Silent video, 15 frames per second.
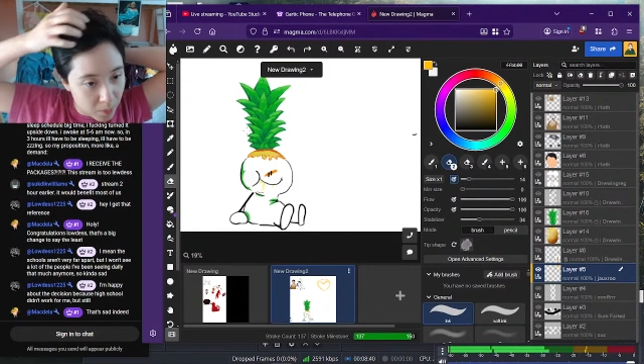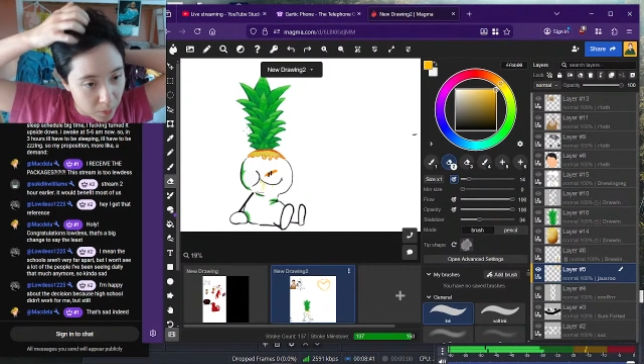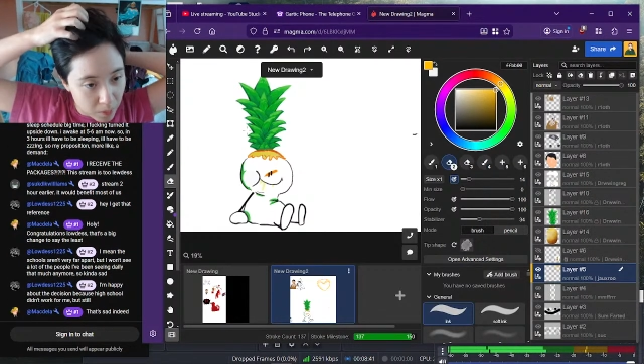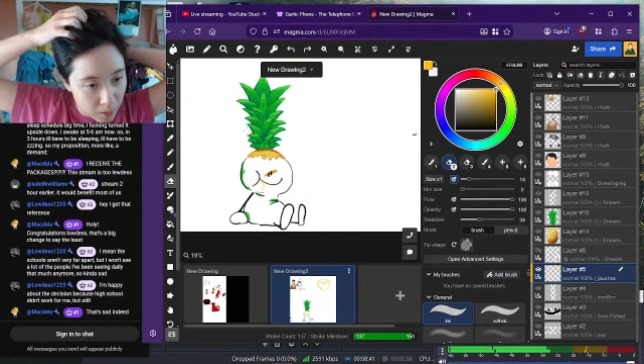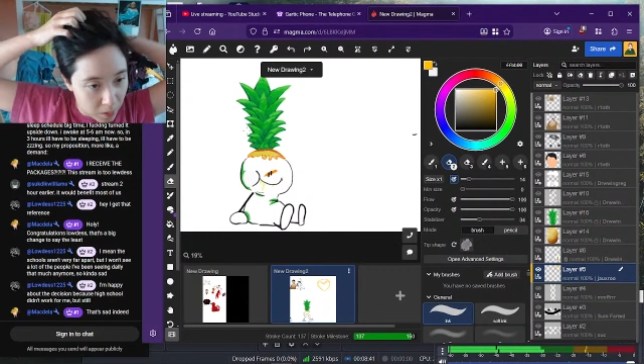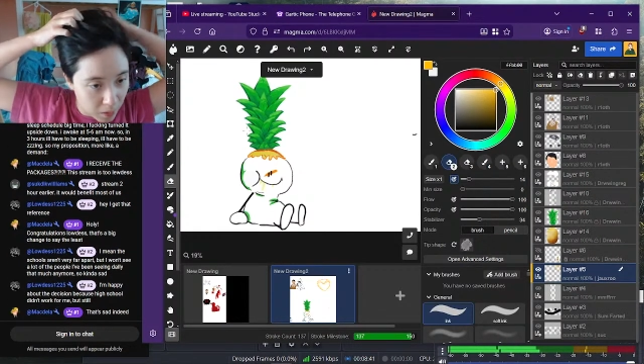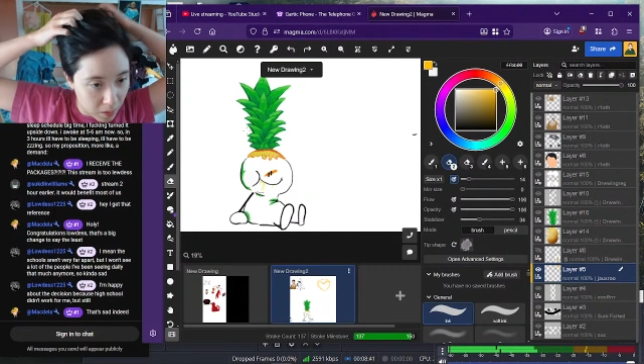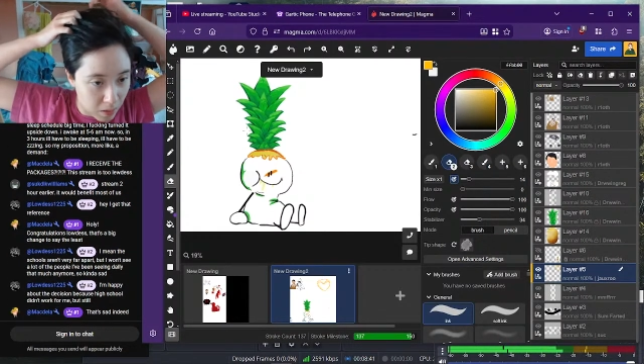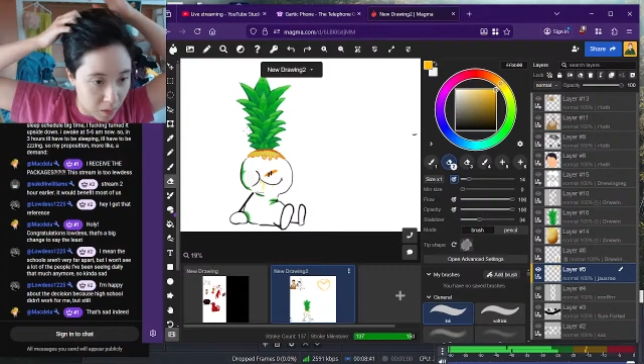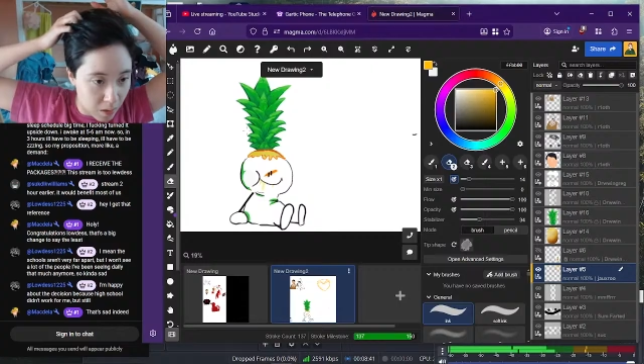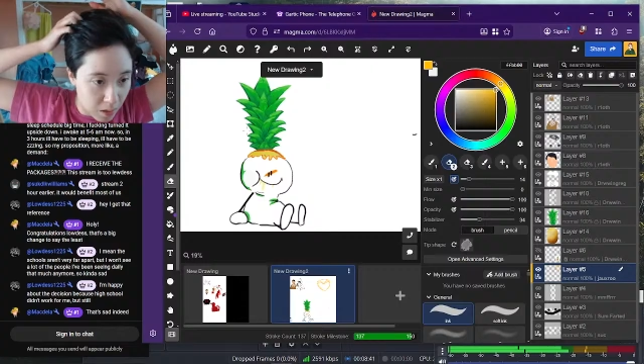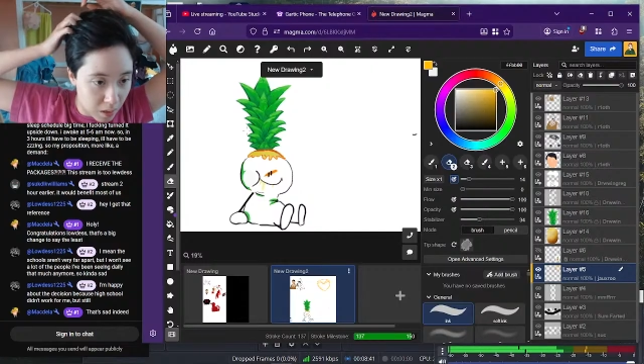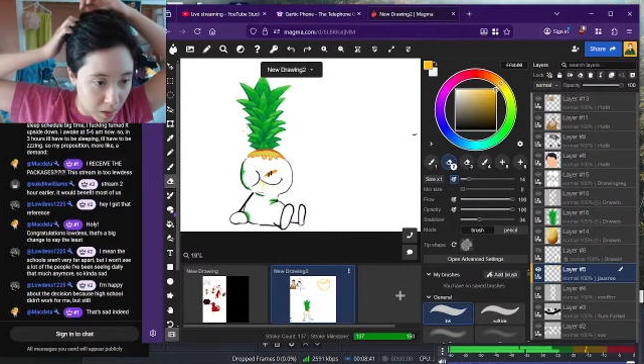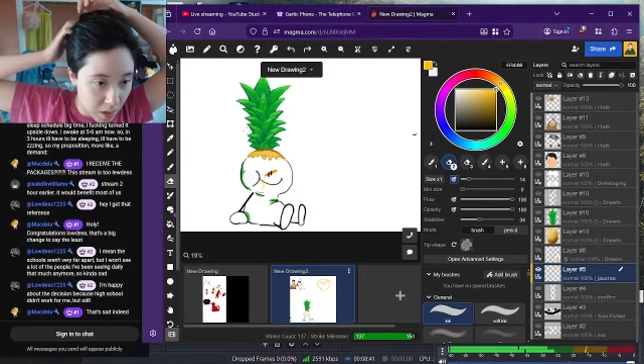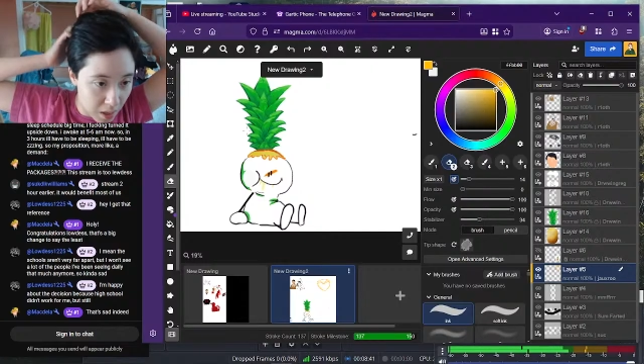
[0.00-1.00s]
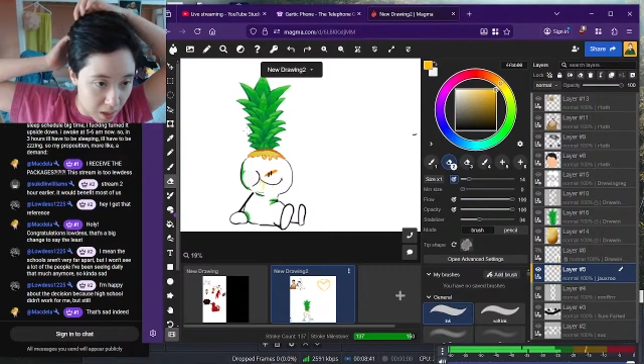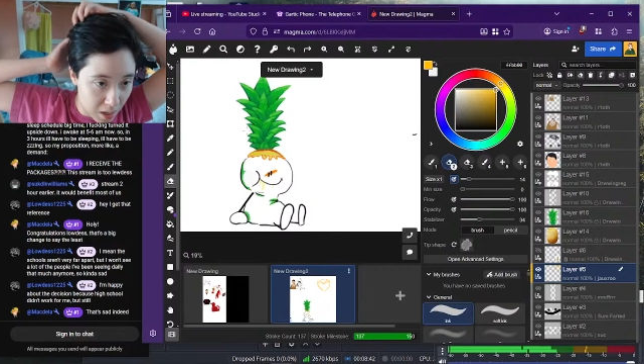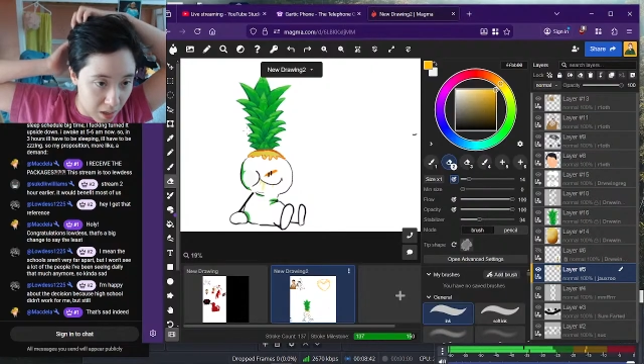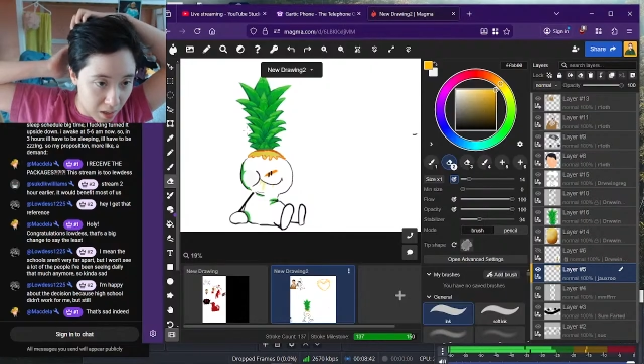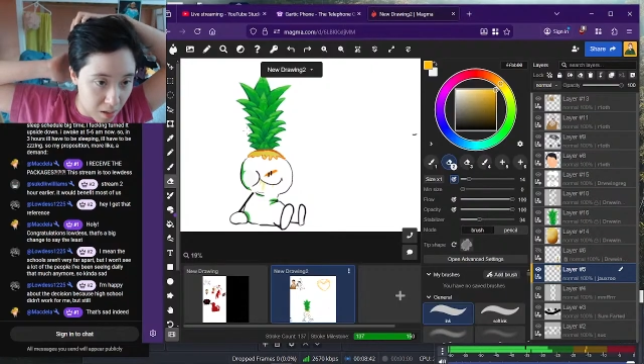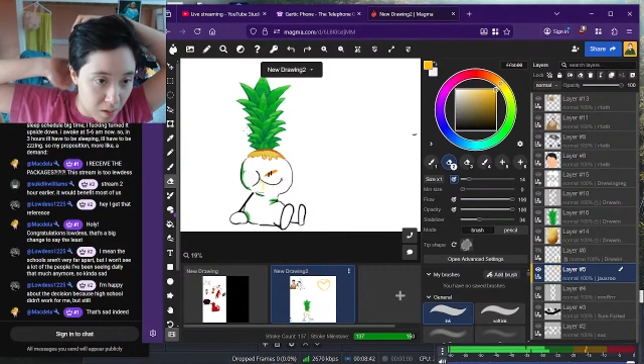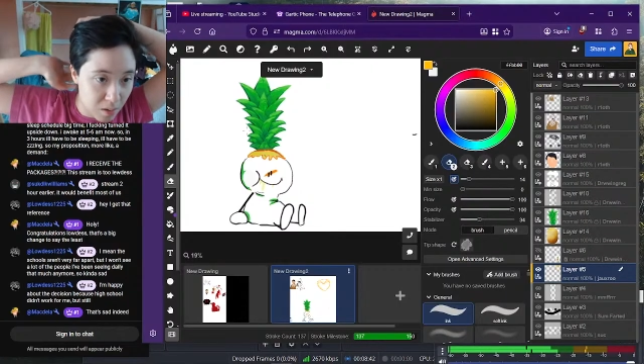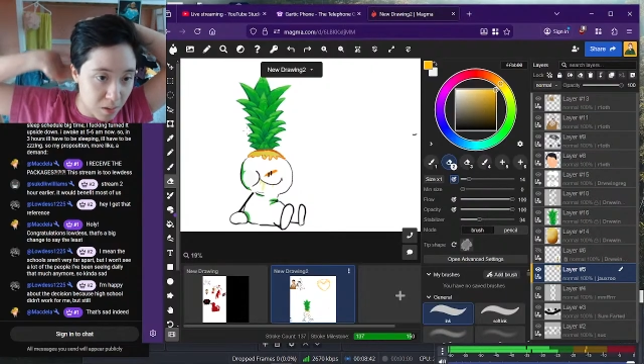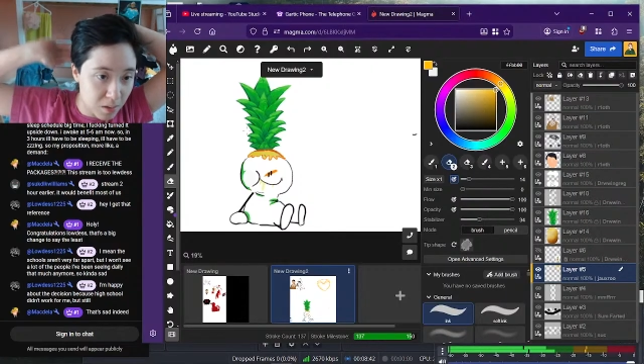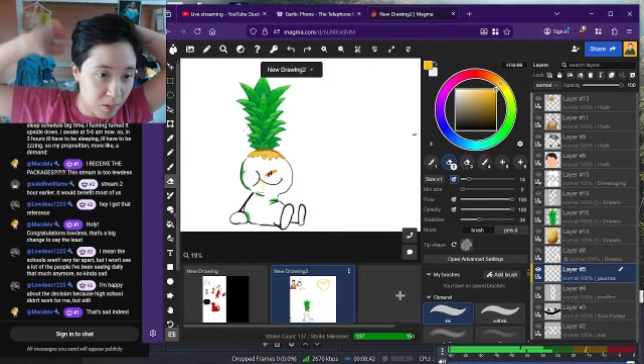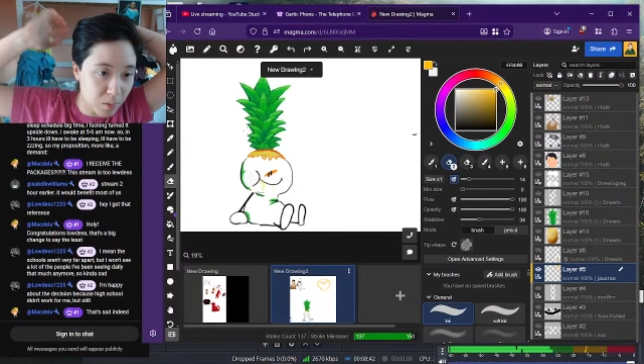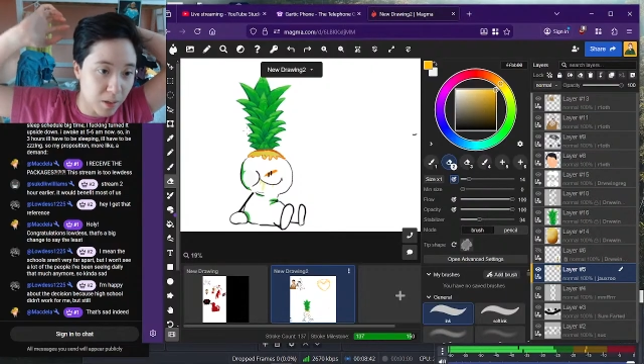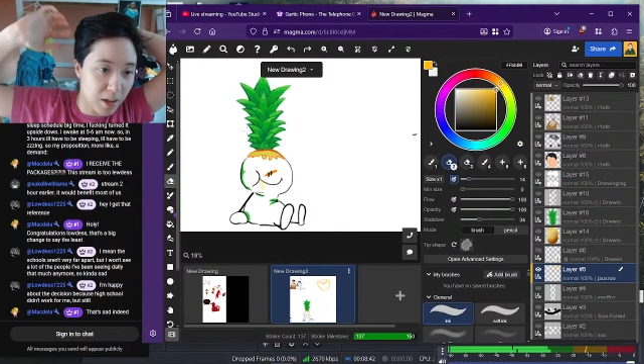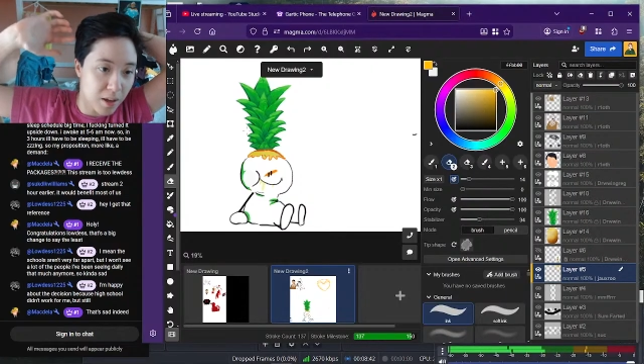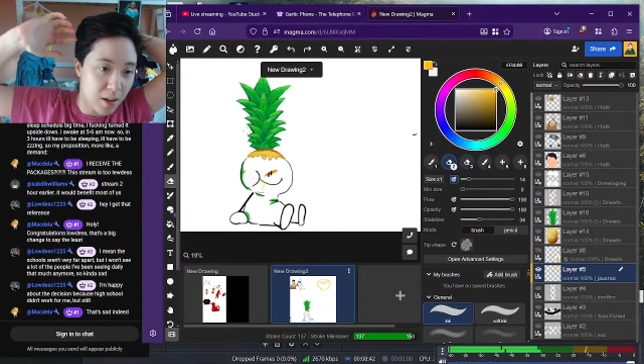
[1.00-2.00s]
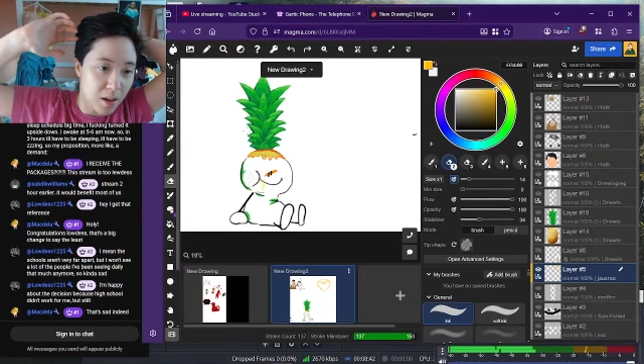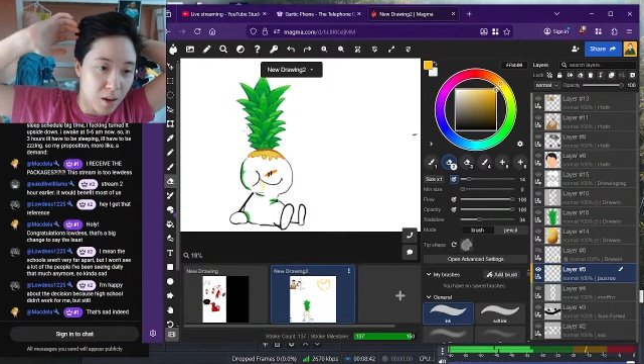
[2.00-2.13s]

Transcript: Okay,